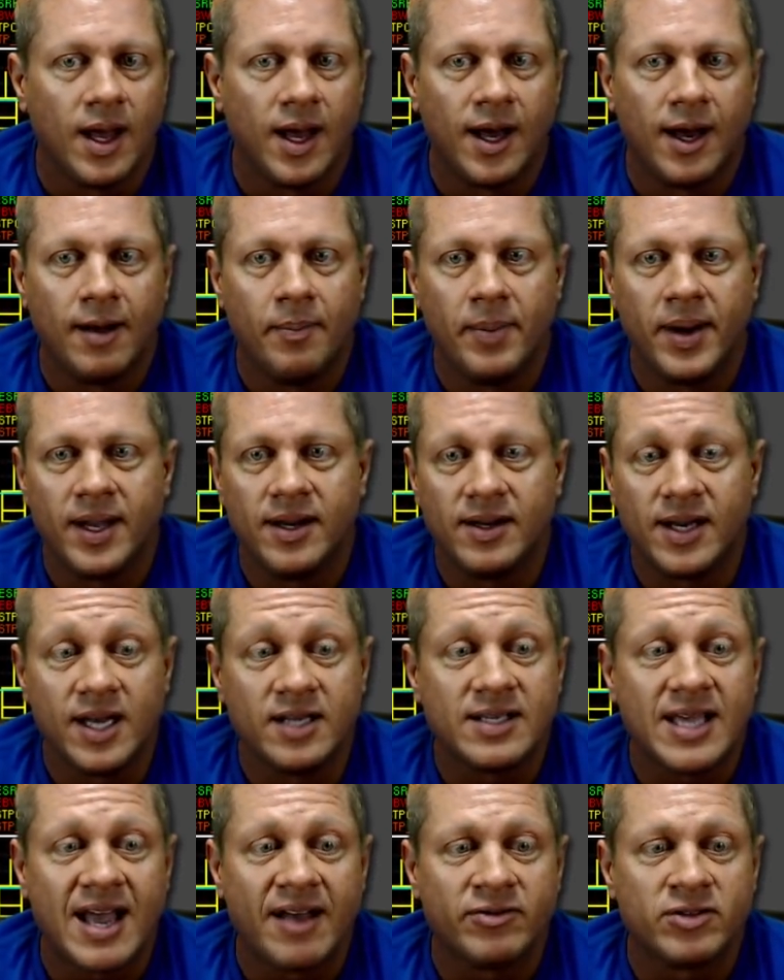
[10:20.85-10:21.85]
But it
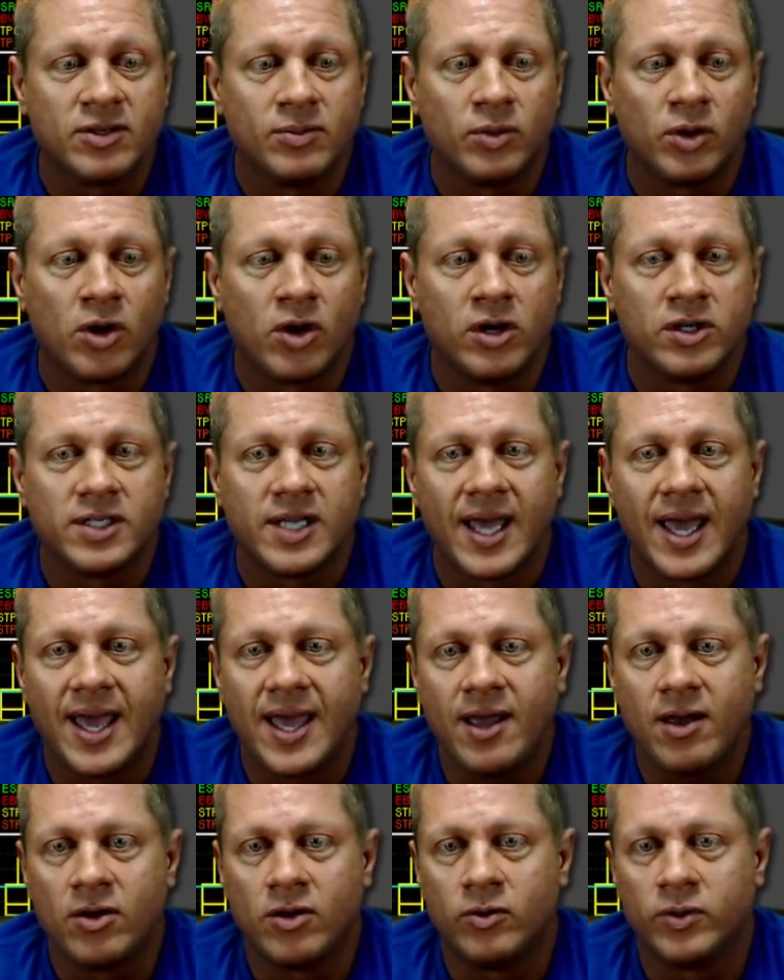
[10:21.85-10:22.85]
does have some large
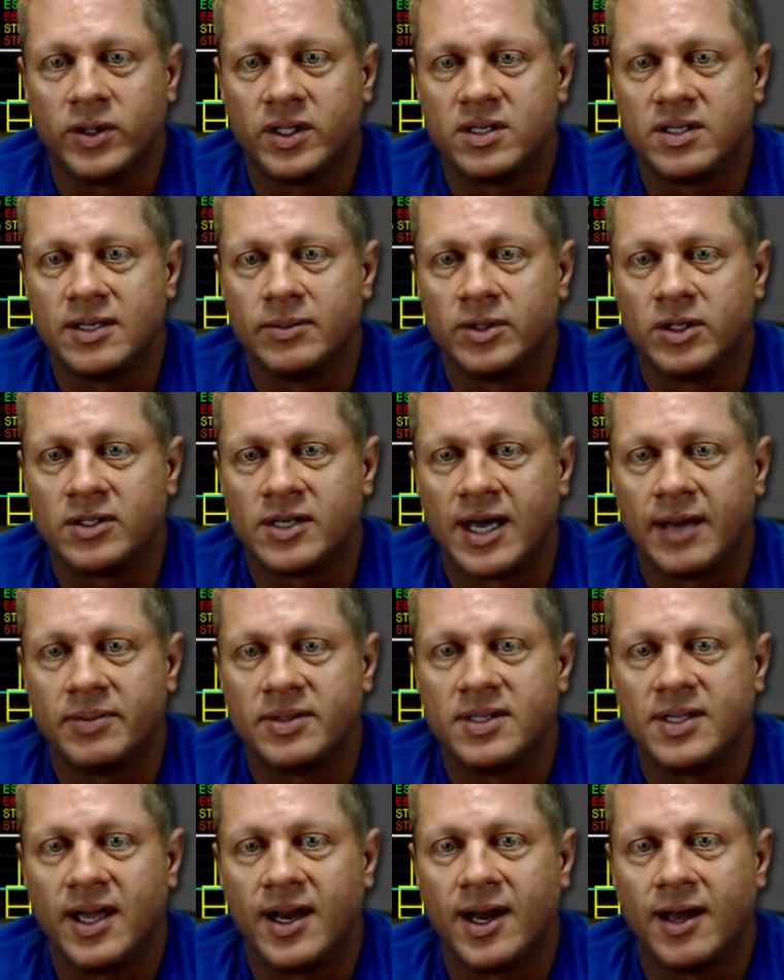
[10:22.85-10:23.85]
hail with similar
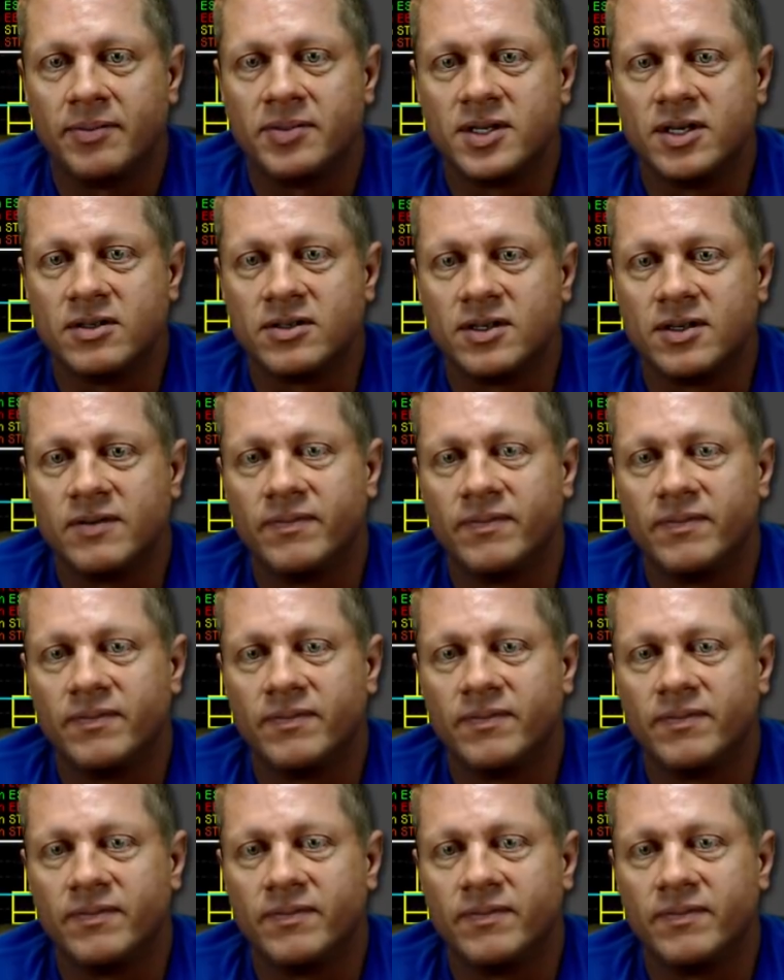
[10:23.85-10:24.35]
type setups.